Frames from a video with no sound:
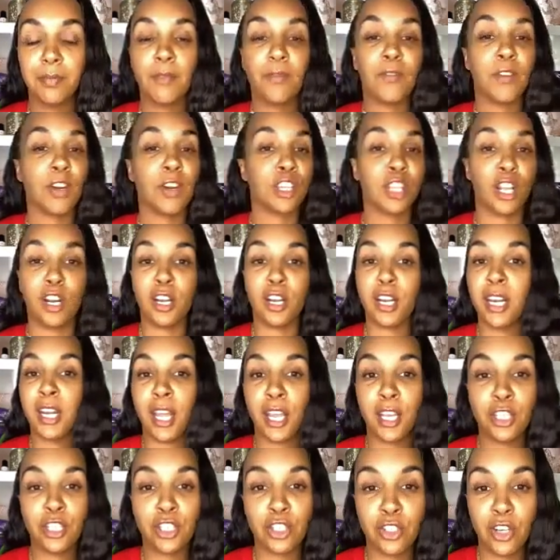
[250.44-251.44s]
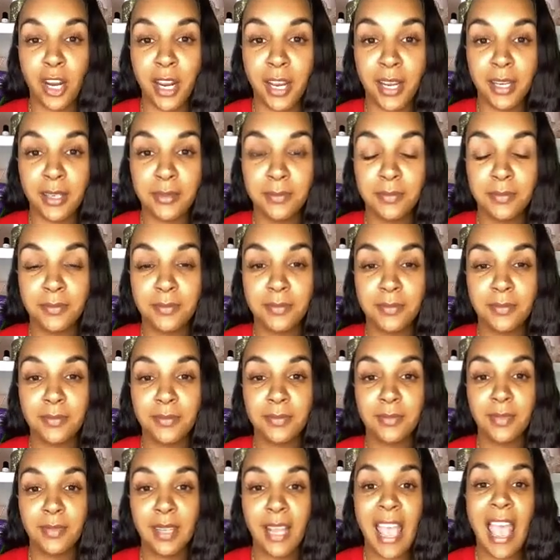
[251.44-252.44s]
for 30 days straight.
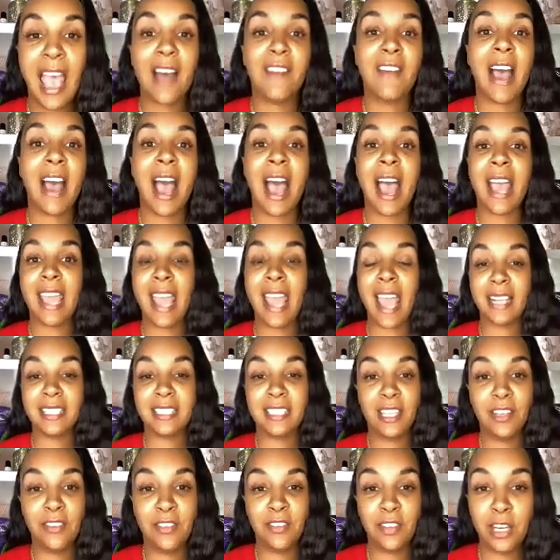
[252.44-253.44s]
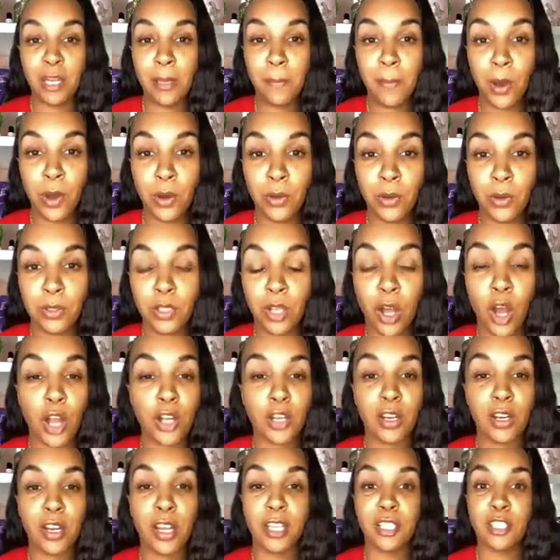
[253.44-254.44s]
Have high activity posts on
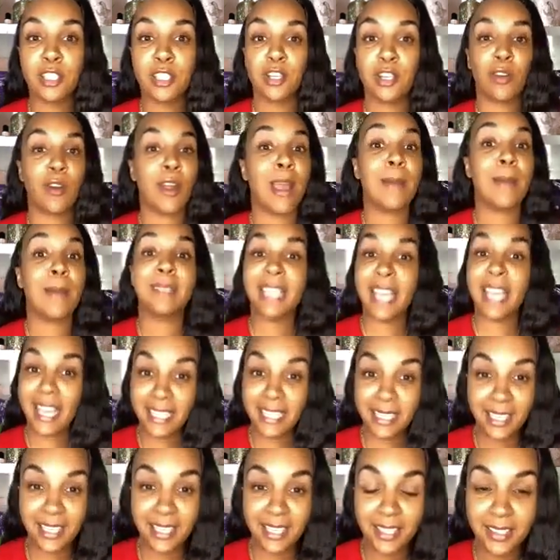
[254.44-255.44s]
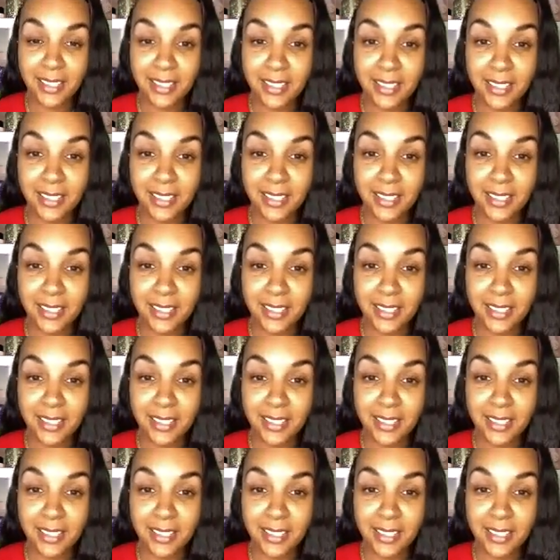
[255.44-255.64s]
your Instagram daily.